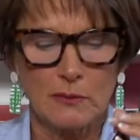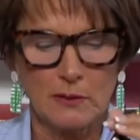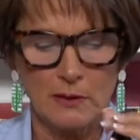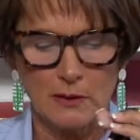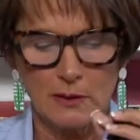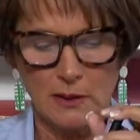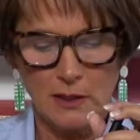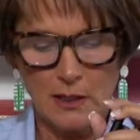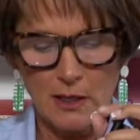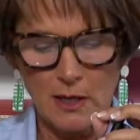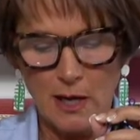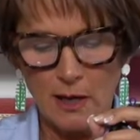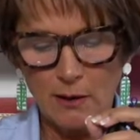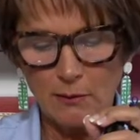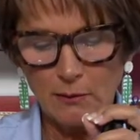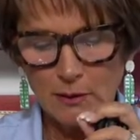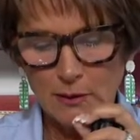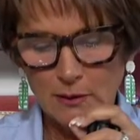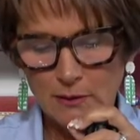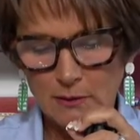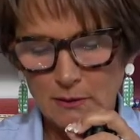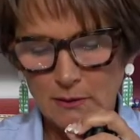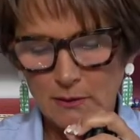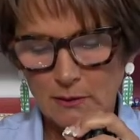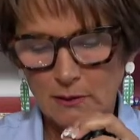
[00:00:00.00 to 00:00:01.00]
yeah, I
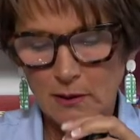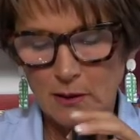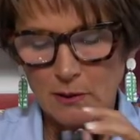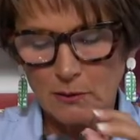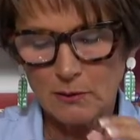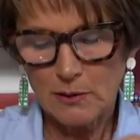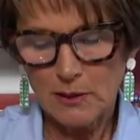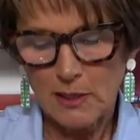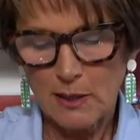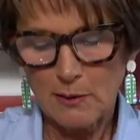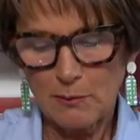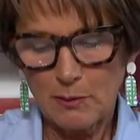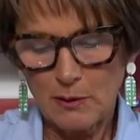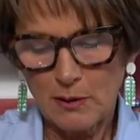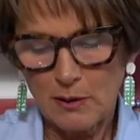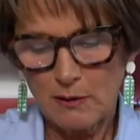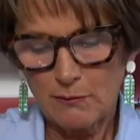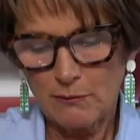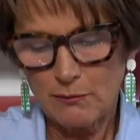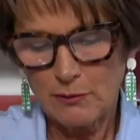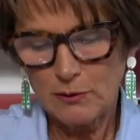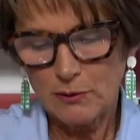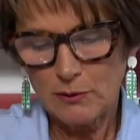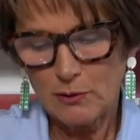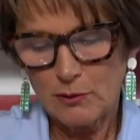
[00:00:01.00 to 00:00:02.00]
would go Deborah
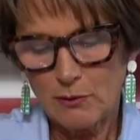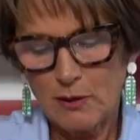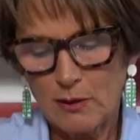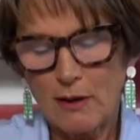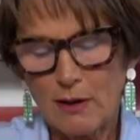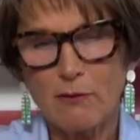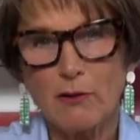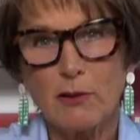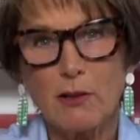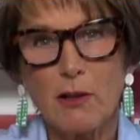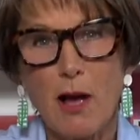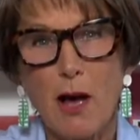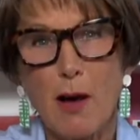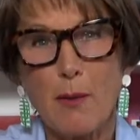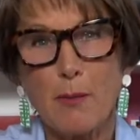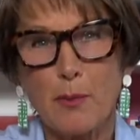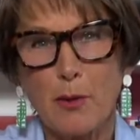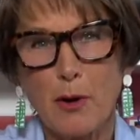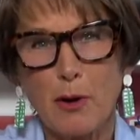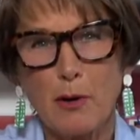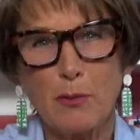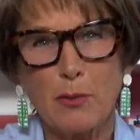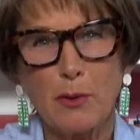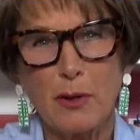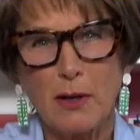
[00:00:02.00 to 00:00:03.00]
if you don't have a lot,
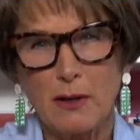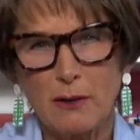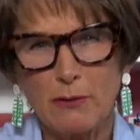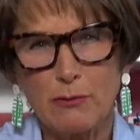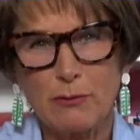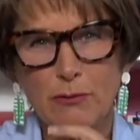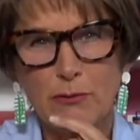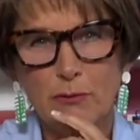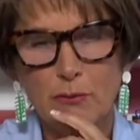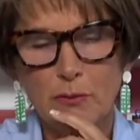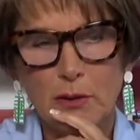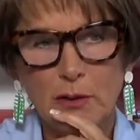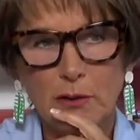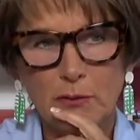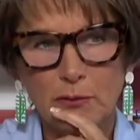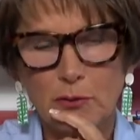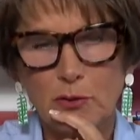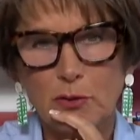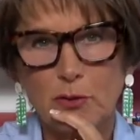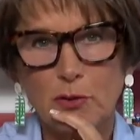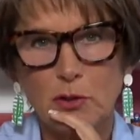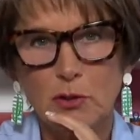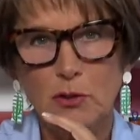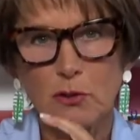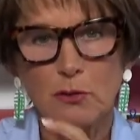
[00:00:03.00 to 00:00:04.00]
Barbara if if
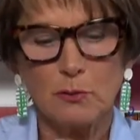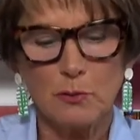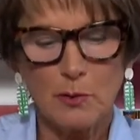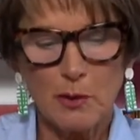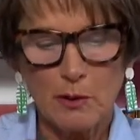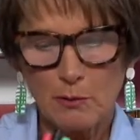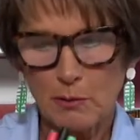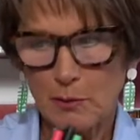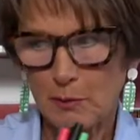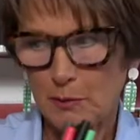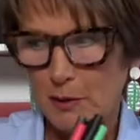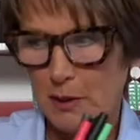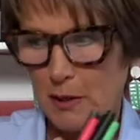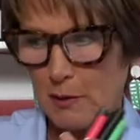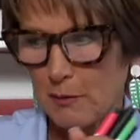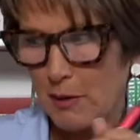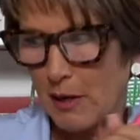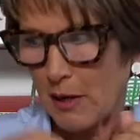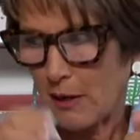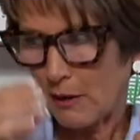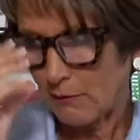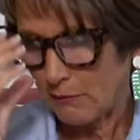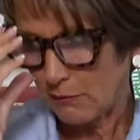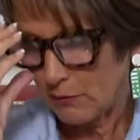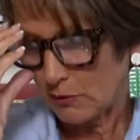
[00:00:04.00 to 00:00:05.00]
you do, Barbara Buddy
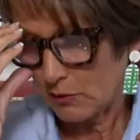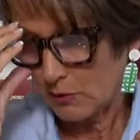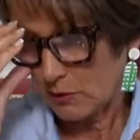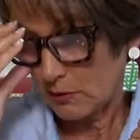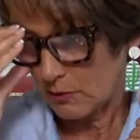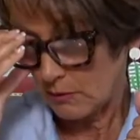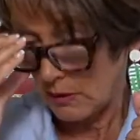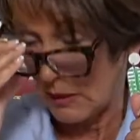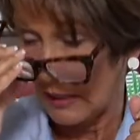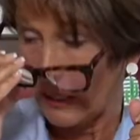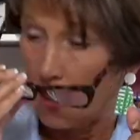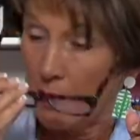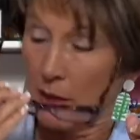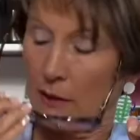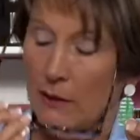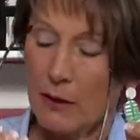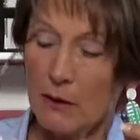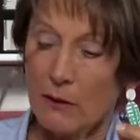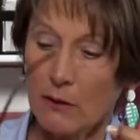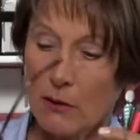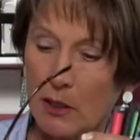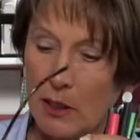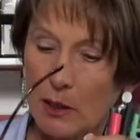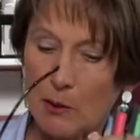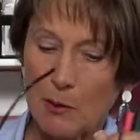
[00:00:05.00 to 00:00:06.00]
Bag, if you do. The
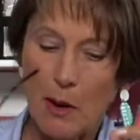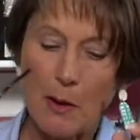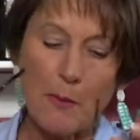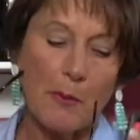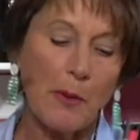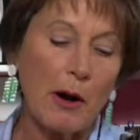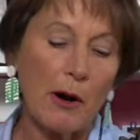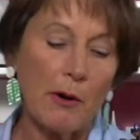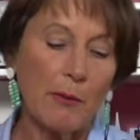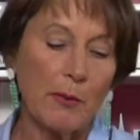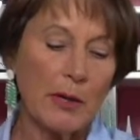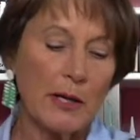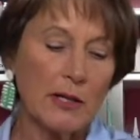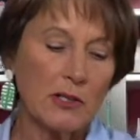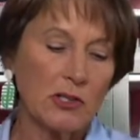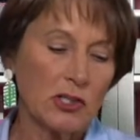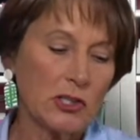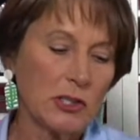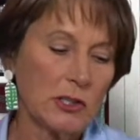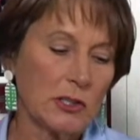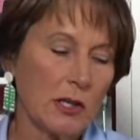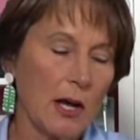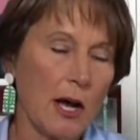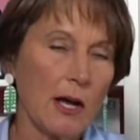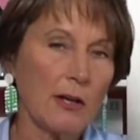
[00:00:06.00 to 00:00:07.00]
other thing about Barbara is
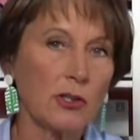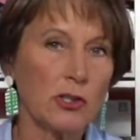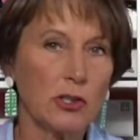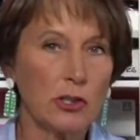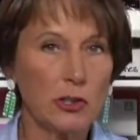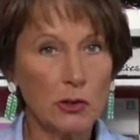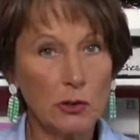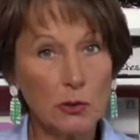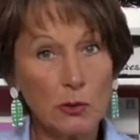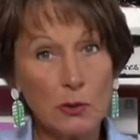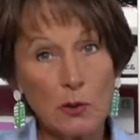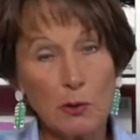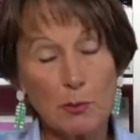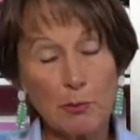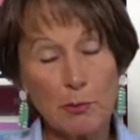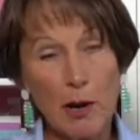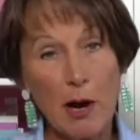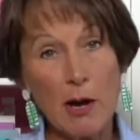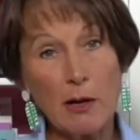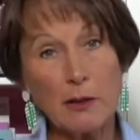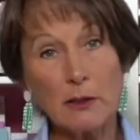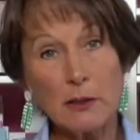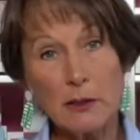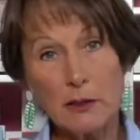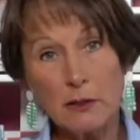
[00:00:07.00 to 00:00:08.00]
she's got two
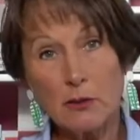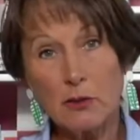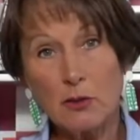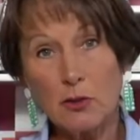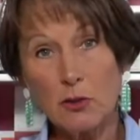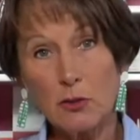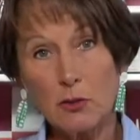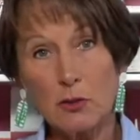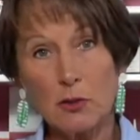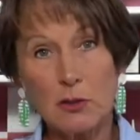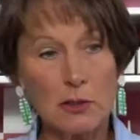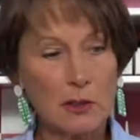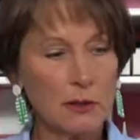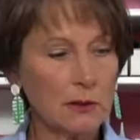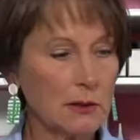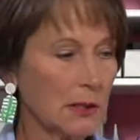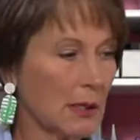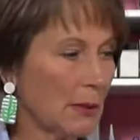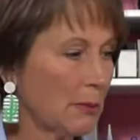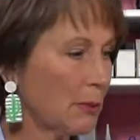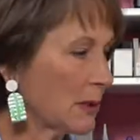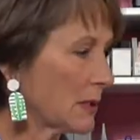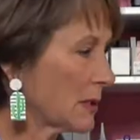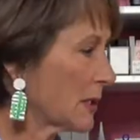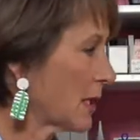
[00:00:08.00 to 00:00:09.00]
boxes, two
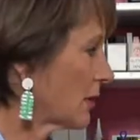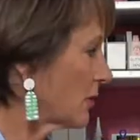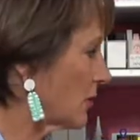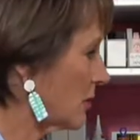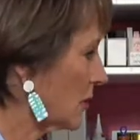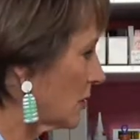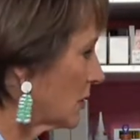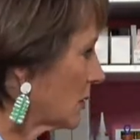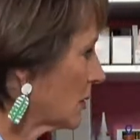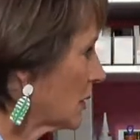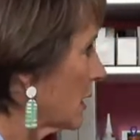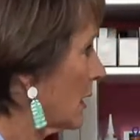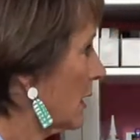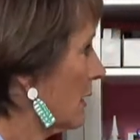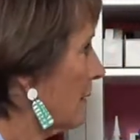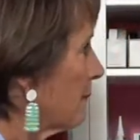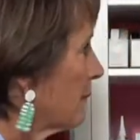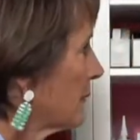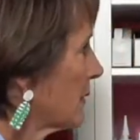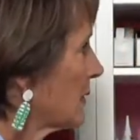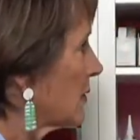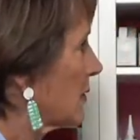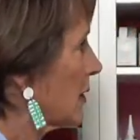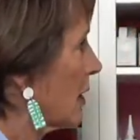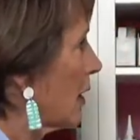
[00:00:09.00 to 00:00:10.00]
separate sections.
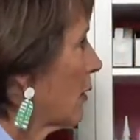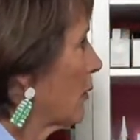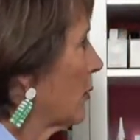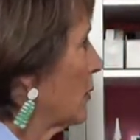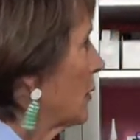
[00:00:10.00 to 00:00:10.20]
So